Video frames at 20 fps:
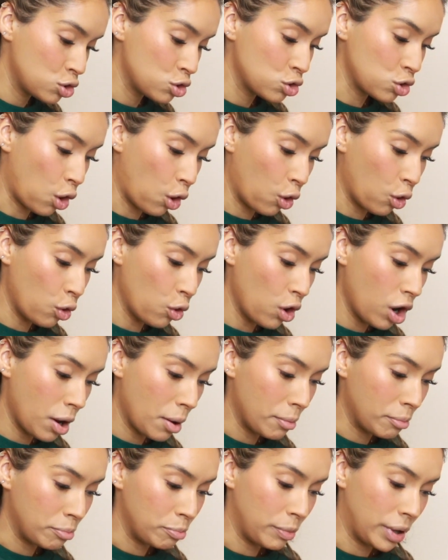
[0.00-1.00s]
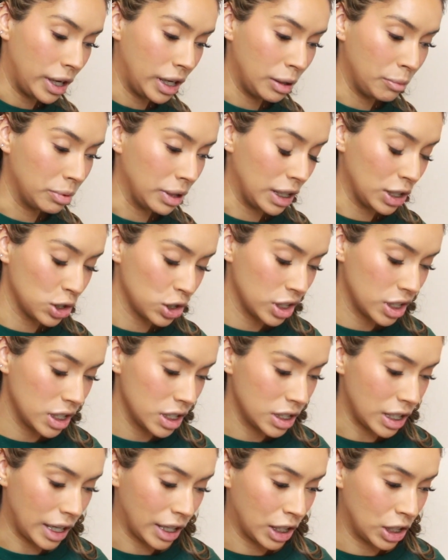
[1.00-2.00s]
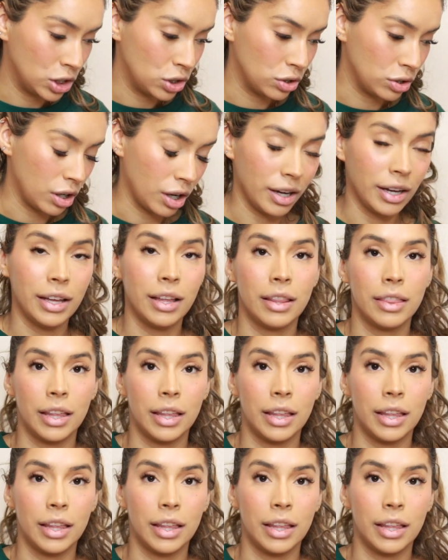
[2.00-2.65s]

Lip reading: so many blushes, I kid you not,